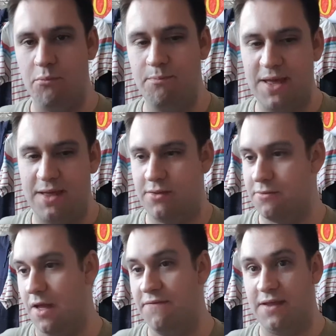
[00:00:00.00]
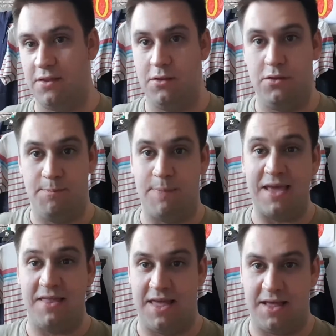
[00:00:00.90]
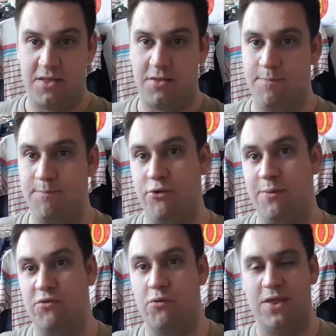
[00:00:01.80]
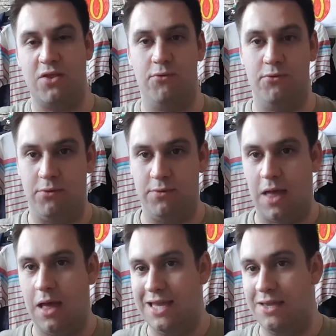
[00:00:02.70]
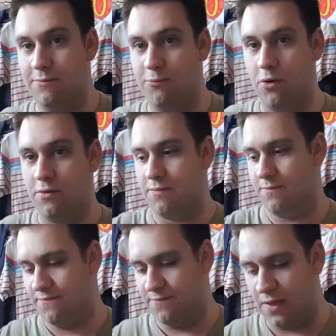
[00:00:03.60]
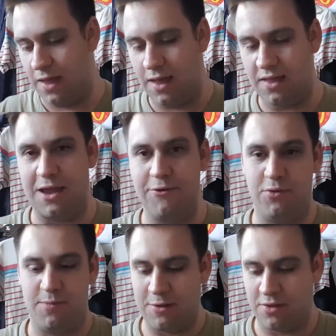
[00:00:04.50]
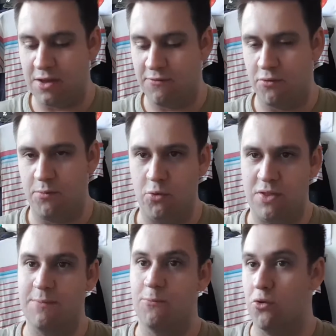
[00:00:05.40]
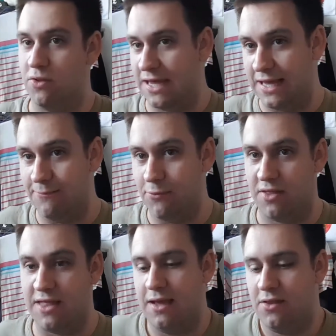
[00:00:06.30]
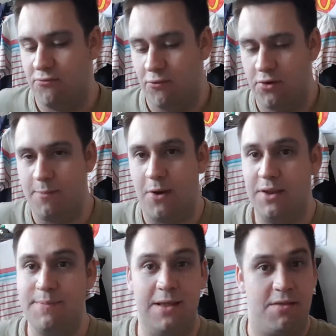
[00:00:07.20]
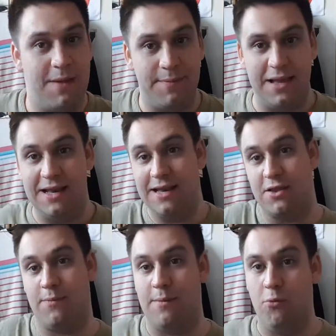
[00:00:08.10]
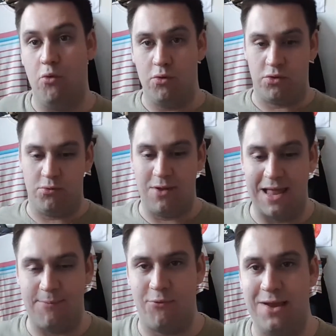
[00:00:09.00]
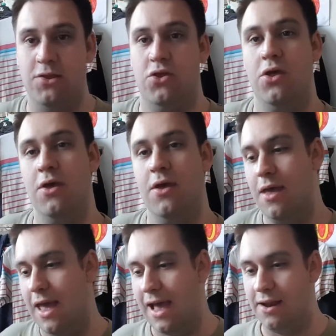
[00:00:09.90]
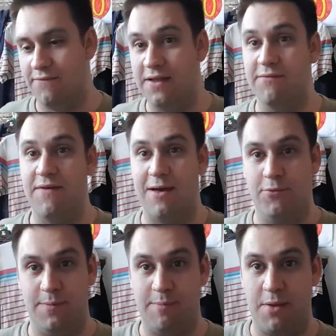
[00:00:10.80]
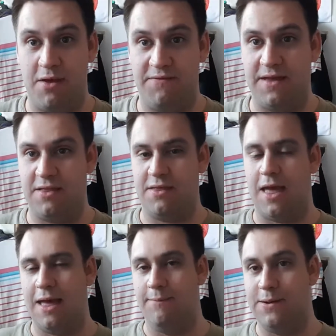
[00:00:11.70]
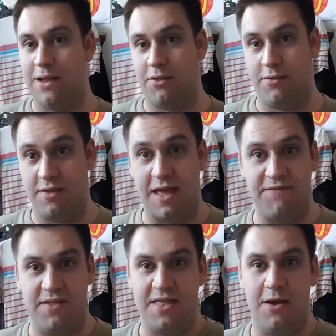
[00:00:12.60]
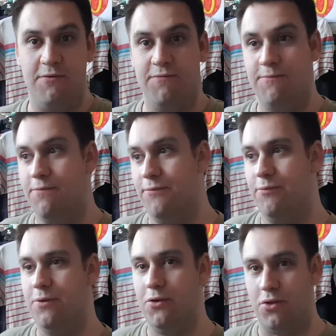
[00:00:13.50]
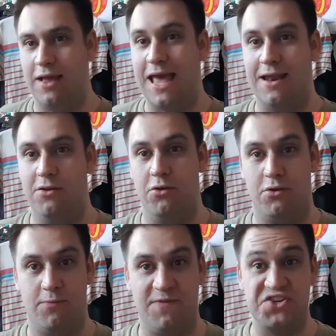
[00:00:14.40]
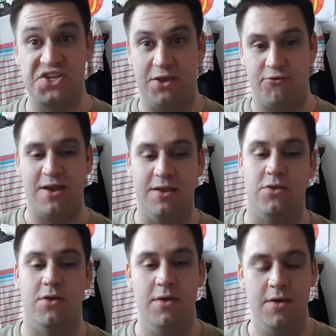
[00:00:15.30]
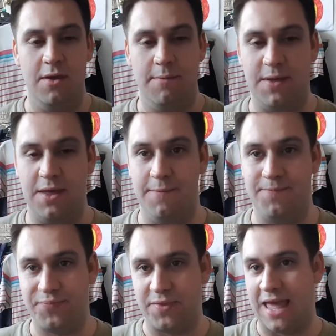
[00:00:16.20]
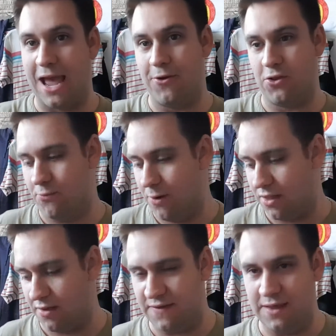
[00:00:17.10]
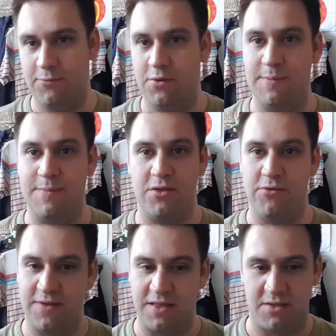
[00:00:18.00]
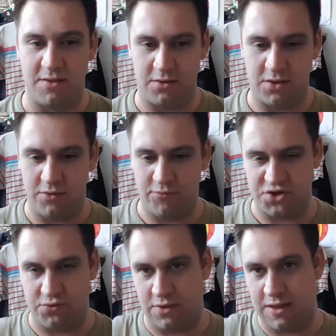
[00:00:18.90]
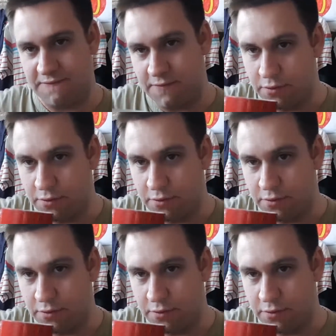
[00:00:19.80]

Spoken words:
But I think the basics, pretty much what we saw in what as Harry was about to tell Voldemort and what he was saying to Ron and Hermione, plus maybe a little bit more to elaborate, and I think that would have been perfect. Plus the death itself looks visually great, but character-wise, I think it would have been better if they stuck to the original death.